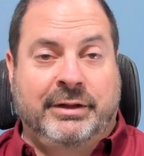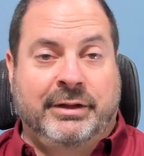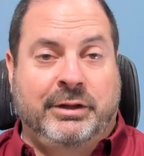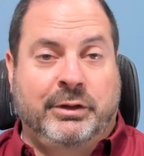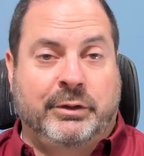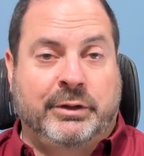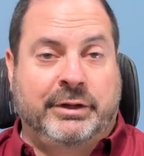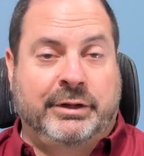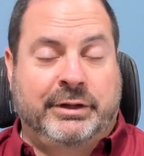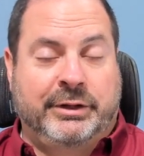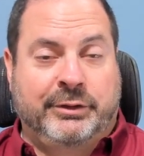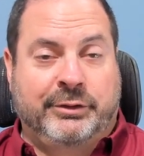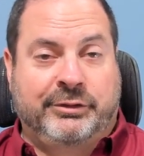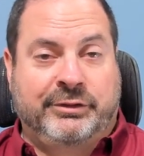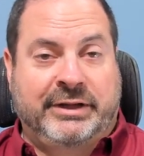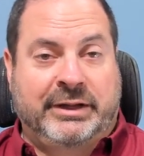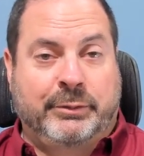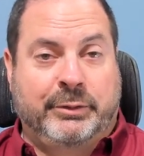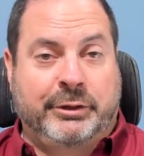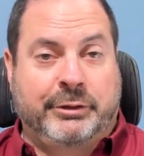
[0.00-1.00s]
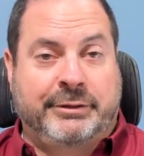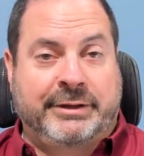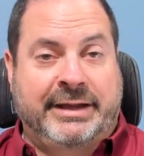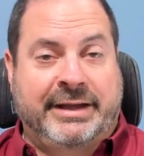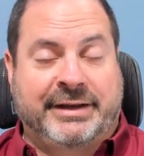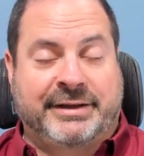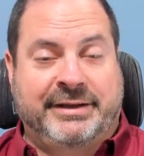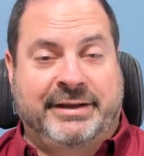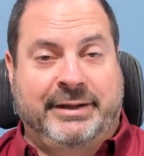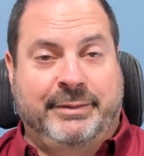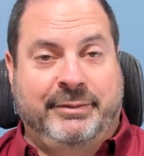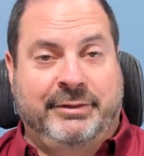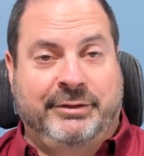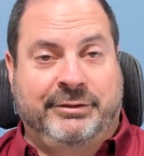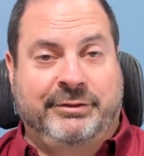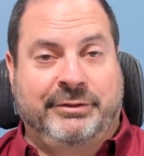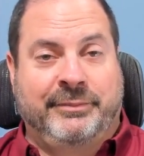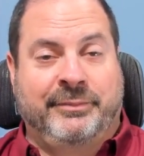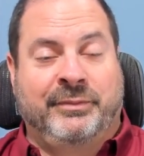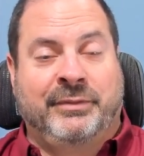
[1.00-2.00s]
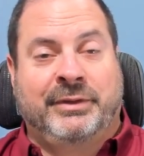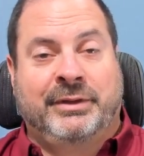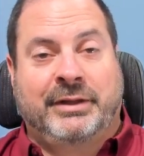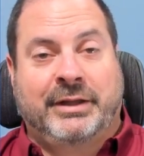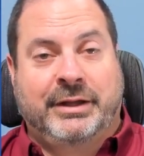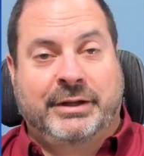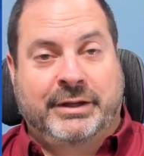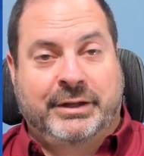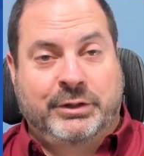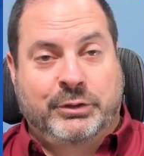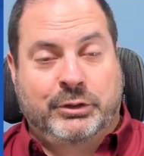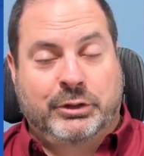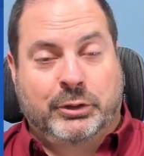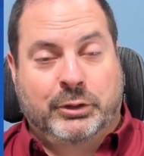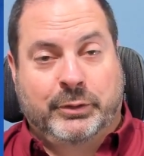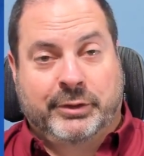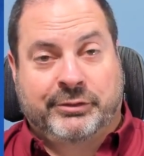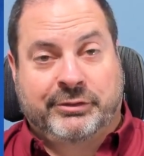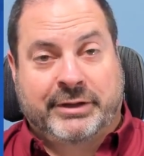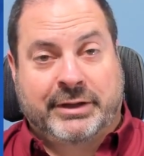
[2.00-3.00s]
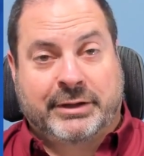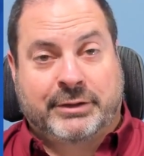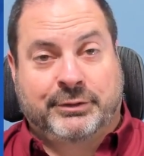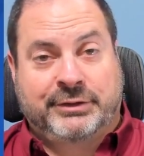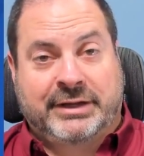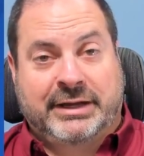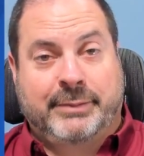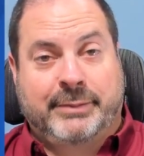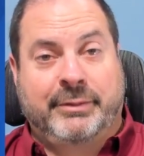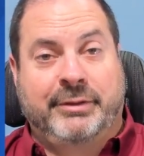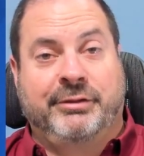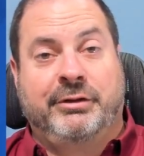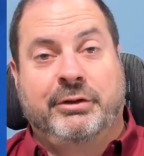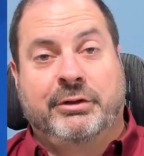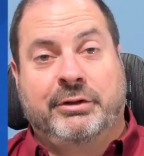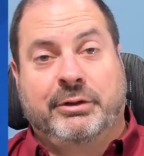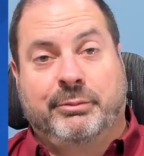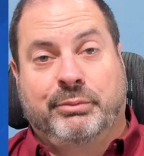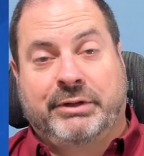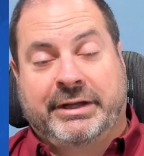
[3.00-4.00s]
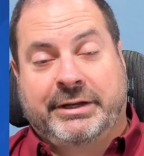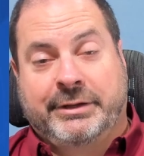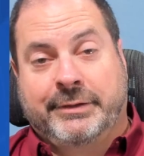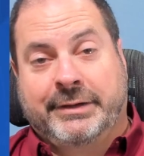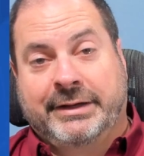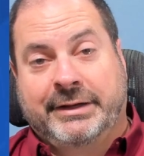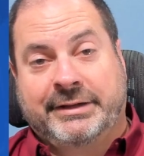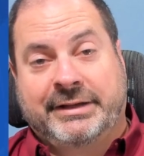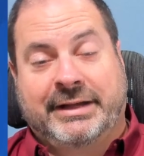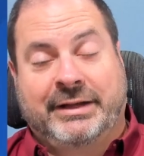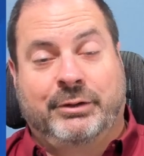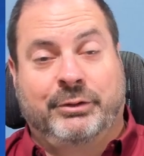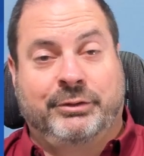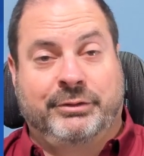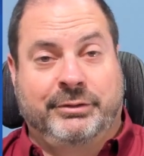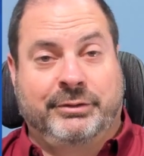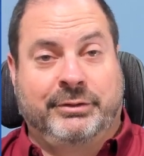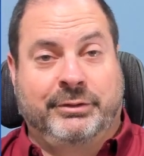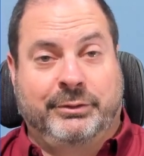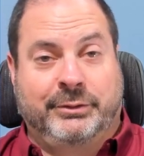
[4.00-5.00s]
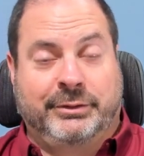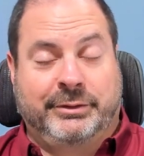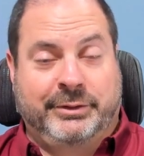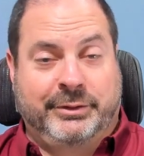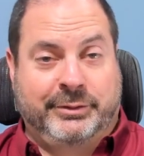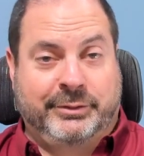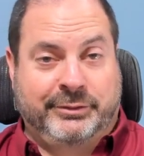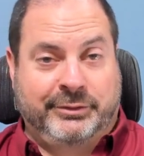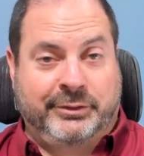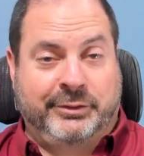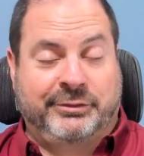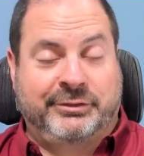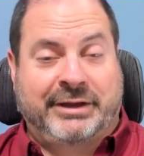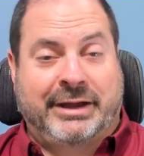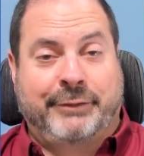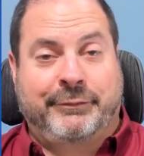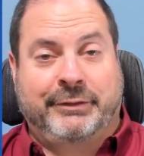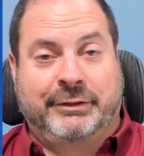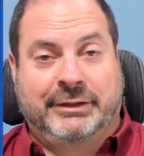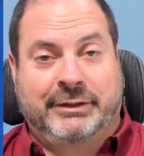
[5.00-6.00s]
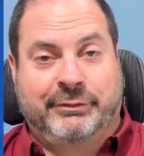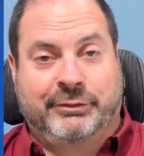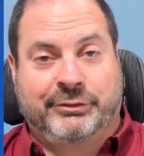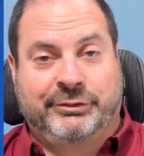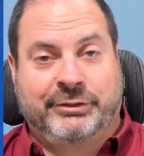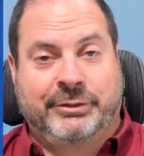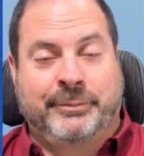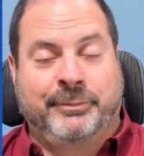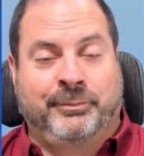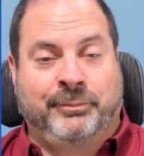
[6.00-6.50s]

you can understand what your tack time is, and then you know what your cycle time is, and you can plan your head count or your staffing levels.